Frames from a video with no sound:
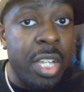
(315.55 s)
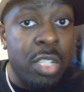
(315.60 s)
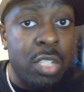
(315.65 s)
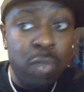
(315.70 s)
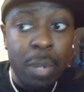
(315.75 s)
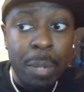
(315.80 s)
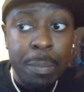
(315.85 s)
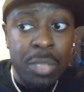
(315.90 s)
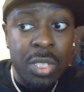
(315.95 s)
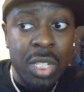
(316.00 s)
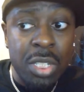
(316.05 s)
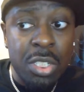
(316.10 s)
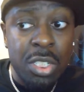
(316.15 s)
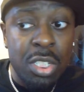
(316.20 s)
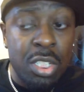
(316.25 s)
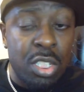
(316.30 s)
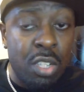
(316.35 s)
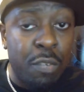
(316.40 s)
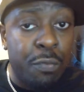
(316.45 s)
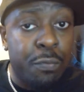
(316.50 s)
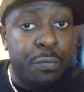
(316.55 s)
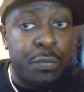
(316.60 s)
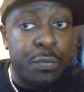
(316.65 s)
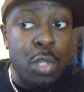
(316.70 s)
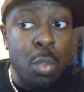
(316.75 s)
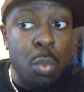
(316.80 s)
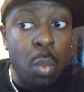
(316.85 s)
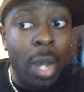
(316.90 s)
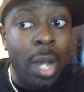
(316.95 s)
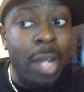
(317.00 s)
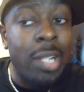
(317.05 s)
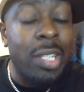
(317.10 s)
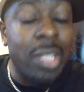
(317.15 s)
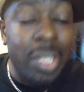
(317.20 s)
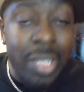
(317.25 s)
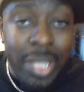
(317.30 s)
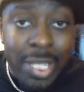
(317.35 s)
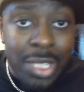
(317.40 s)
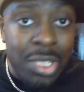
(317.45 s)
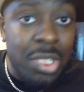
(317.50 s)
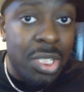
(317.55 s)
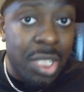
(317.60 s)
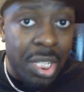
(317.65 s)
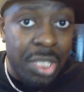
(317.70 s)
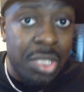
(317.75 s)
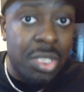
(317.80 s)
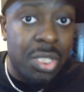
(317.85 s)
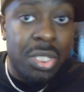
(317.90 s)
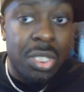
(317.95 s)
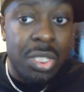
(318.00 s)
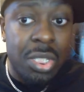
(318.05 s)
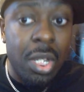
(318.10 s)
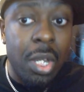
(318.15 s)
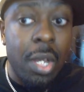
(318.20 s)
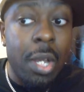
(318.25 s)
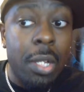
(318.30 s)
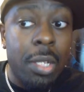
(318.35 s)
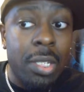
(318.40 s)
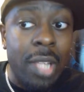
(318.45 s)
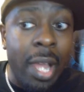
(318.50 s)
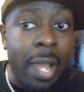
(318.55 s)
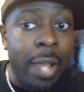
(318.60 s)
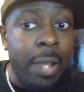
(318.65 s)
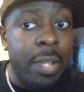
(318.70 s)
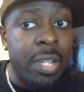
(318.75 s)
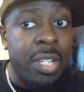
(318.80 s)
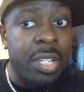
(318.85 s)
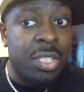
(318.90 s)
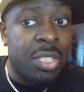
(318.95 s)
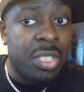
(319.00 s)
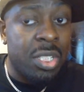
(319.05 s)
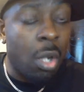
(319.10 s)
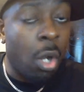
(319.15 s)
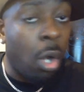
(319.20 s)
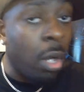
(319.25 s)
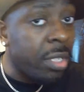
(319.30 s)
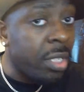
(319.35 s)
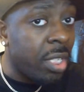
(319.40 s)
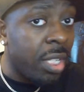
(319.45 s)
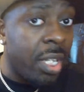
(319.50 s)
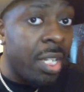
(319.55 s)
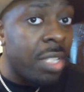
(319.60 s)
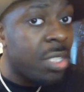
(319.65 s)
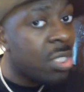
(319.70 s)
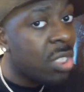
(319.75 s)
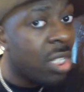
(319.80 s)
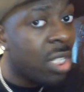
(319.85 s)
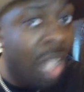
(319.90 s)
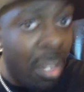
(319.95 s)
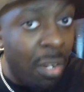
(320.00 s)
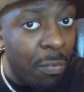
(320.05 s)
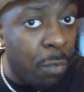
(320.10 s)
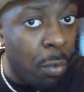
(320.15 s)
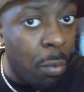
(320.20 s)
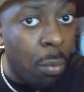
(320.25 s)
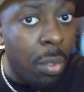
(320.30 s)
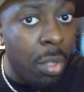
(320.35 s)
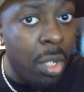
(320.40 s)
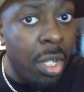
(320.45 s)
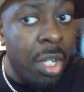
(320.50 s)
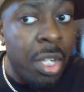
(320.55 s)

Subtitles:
It's representing the few elitists that is on its level.